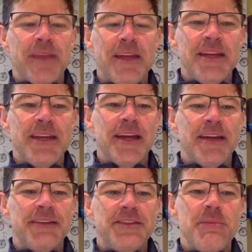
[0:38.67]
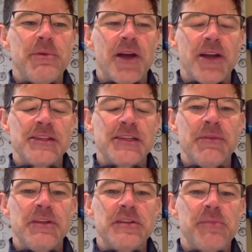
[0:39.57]
into jumping onto some of
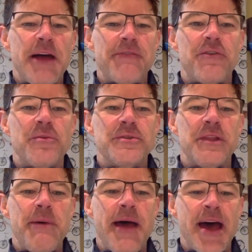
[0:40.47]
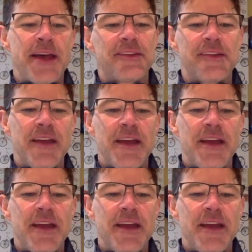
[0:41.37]
these platforms in the past.